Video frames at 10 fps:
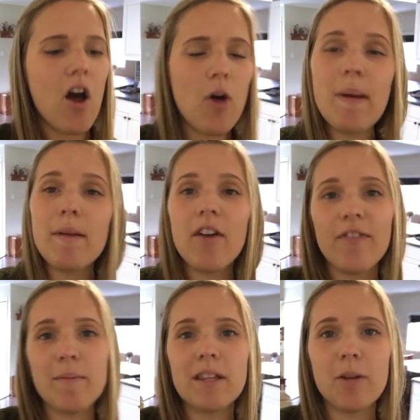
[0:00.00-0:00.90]
oh, maybe I'll
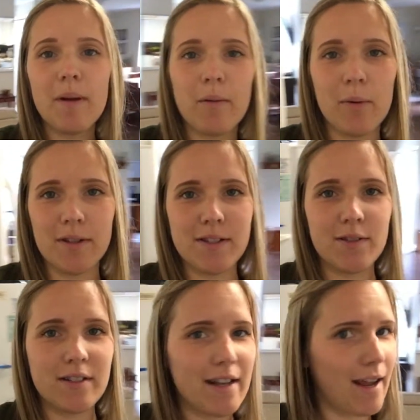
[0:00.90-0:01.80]
film a little bit when we're at the
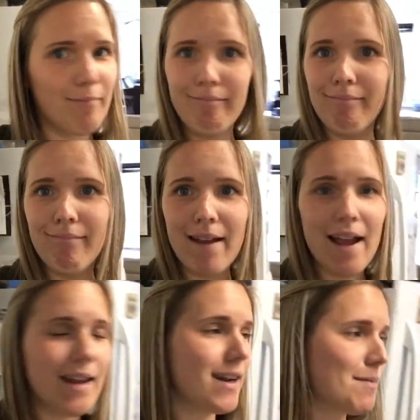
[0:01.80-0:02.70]
store today
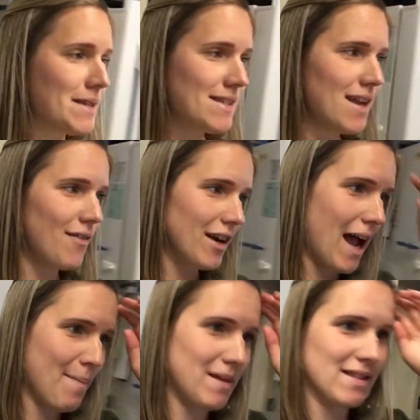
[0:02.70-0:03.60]
and it almost never
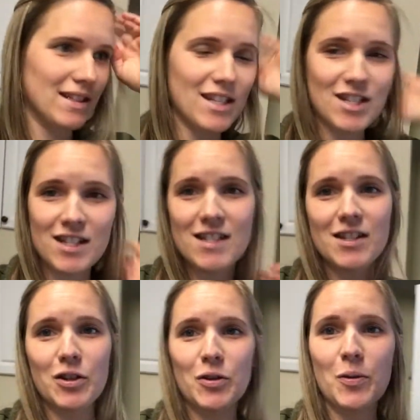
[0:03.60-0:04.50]
happens and it's just
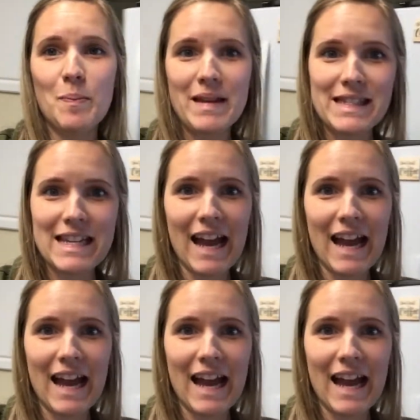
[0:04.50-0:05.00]
too busy.